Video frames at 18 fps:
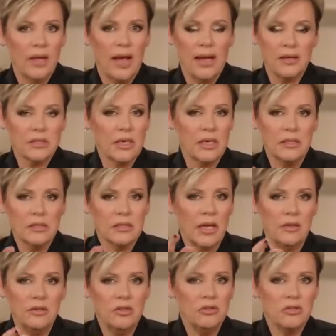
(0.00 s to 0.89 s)
I say,
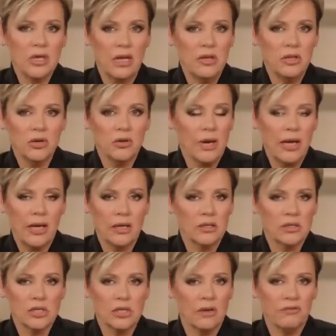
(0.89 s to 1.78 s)
Satan, you take your
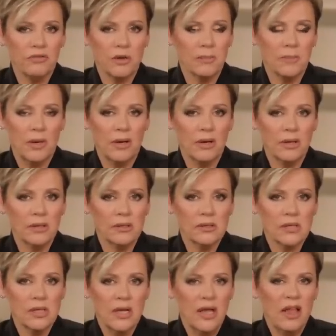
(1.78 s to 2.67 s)
hands off their
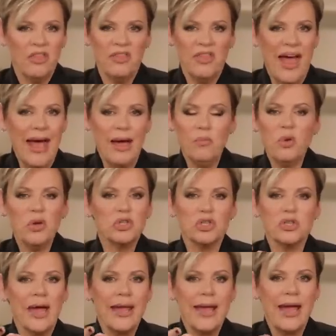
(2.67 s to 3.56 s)
bodies. That which
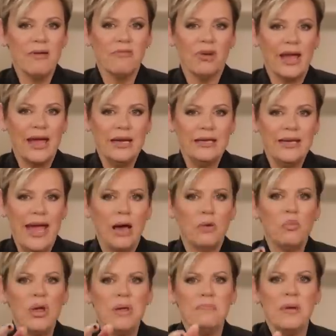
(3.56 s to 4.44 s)
they have laid
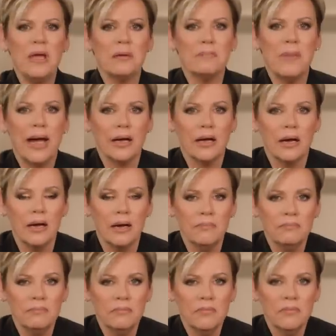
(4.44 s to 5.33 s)
down, we pick back
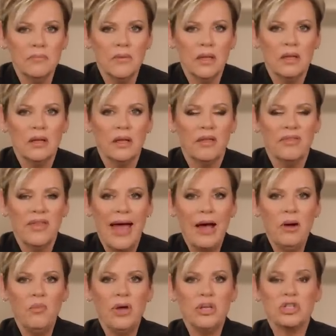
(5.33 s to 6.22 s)
up.
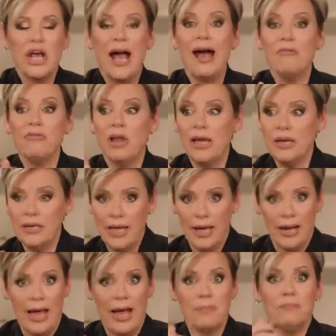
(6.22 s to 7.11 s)
That which I've laid
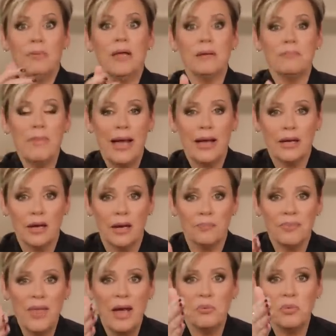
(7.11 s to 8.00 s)
down, I pick back
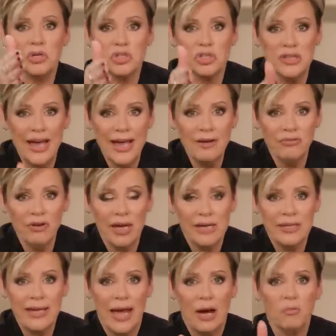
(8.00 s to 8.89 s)
up. That which they have
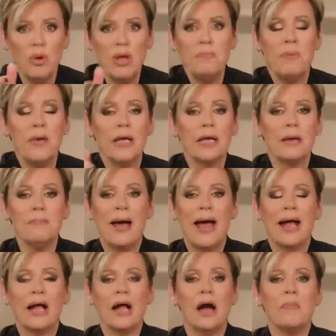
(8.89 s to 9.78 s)
laid down, we pick it
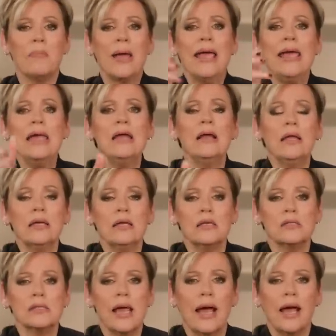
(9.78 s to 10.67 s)
back up. Healing
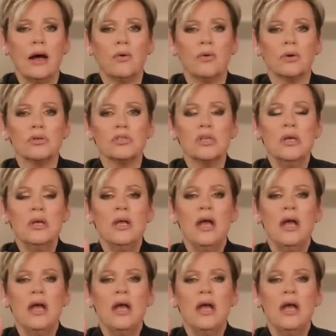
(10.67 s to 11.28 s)
is ours.